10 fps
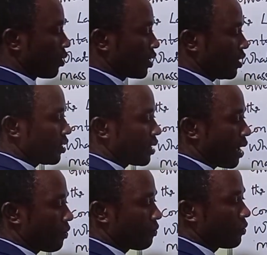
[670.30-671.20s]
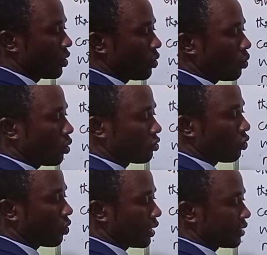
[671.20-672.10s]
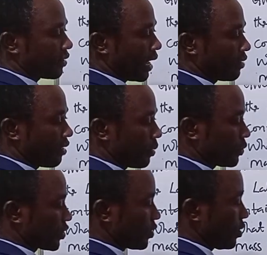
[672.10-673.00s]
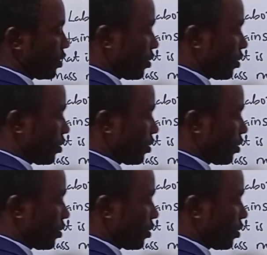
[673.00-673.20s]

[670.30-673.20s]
Okay, now want to collect like terms.